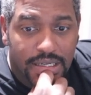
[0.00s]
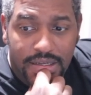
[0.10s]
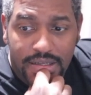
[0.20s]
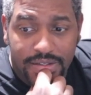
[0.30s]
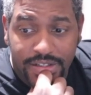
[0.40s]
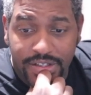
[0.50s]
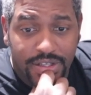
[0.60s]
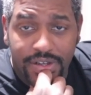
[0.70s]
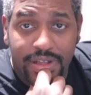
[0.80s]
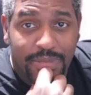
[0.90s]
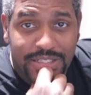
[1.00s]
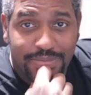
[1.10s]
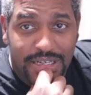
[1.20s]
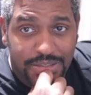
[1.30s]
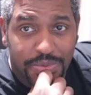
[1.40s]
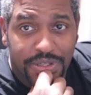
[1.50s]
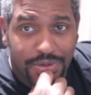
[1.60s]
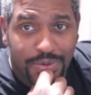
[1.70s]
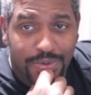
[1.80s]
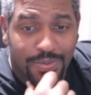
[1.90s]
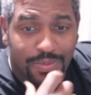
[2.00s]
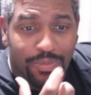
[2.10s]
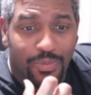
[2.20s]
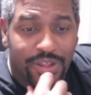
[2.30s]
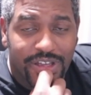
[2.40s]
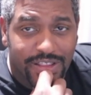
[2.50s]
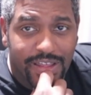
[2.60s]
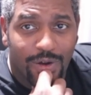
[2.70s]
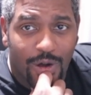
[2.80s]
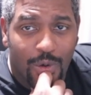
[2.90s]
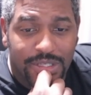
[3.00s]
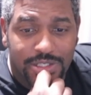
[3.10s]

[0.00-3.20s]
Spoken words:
you didn't miss much when you get the Ill Omen.